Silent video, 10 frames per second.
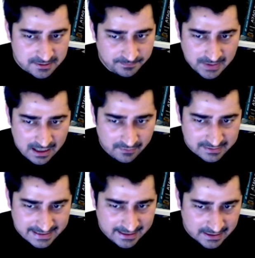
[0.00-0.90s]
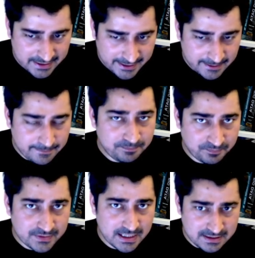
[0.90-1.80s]
I have assigned the data,
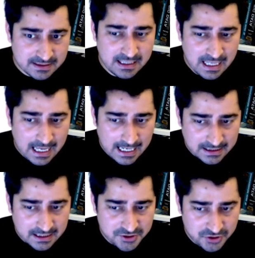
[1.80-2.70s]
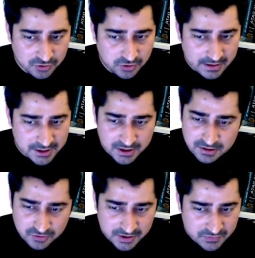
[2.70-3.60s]
yes, at a 0th location. So
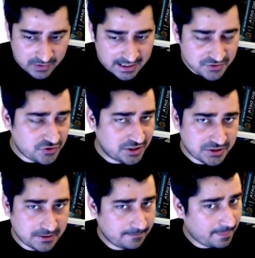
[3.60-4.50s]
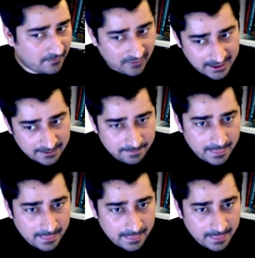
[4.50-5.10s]
this one has changed. Fine.